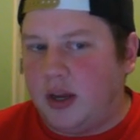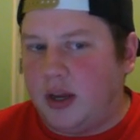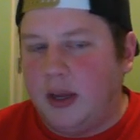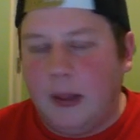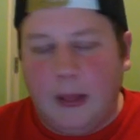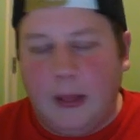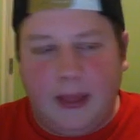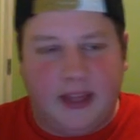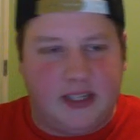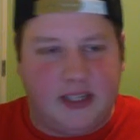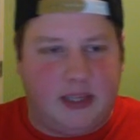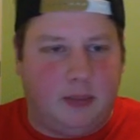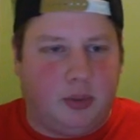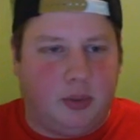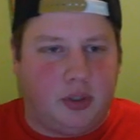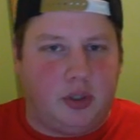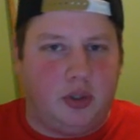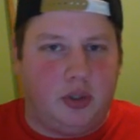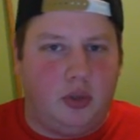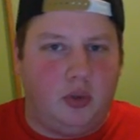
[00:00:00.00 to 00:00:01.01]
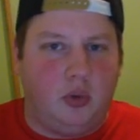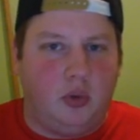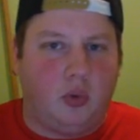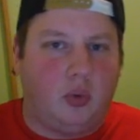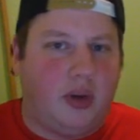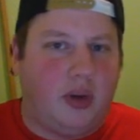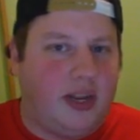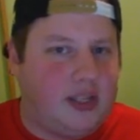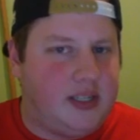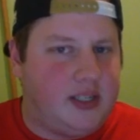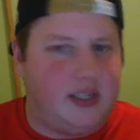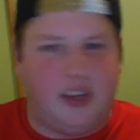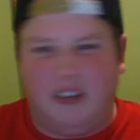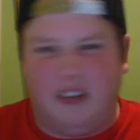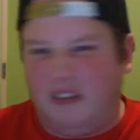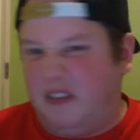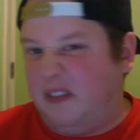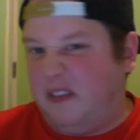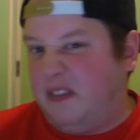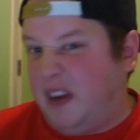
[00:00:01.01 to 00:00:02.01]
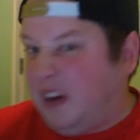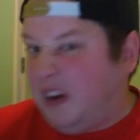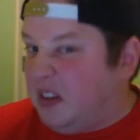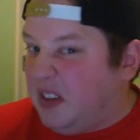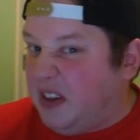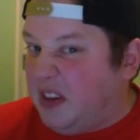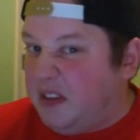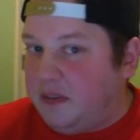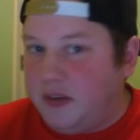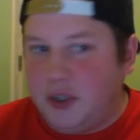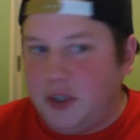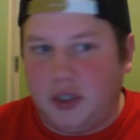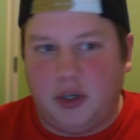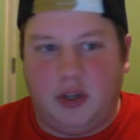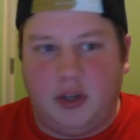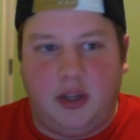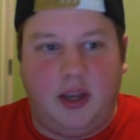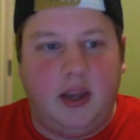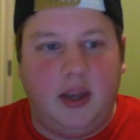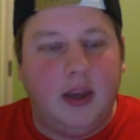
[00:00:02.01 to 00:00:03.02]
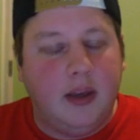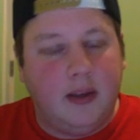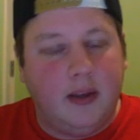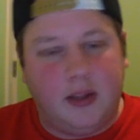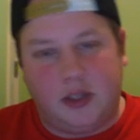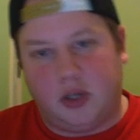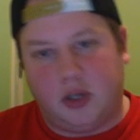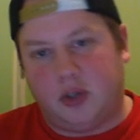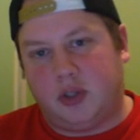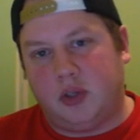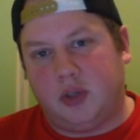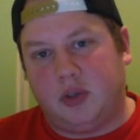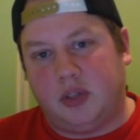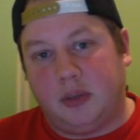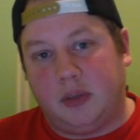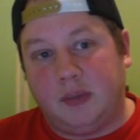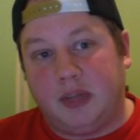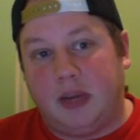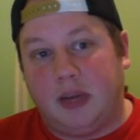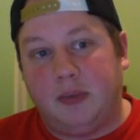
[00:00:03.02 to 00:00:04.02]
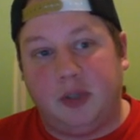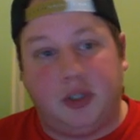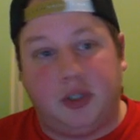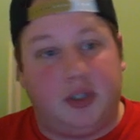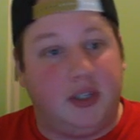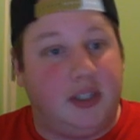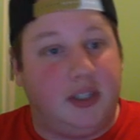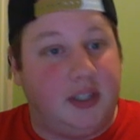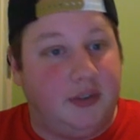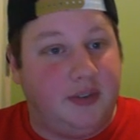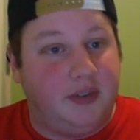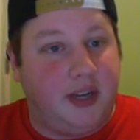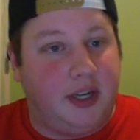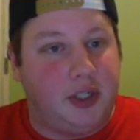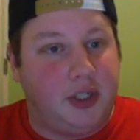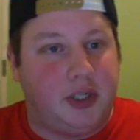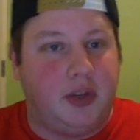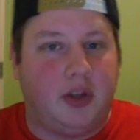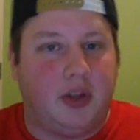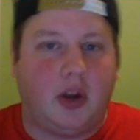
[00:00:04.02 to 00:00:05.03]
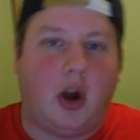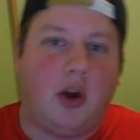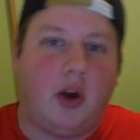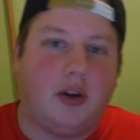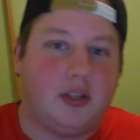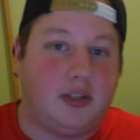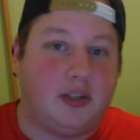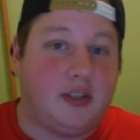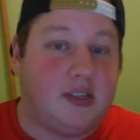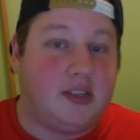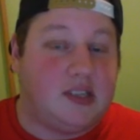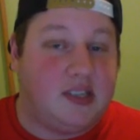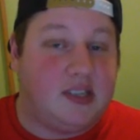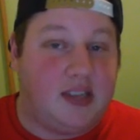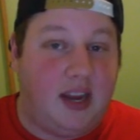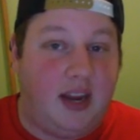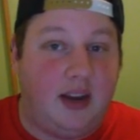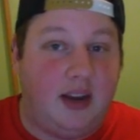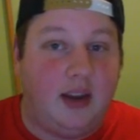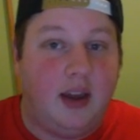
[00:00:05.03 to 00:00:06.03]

It's able to race fairly efficiently. It's also sometimes just the divination. The card is insane.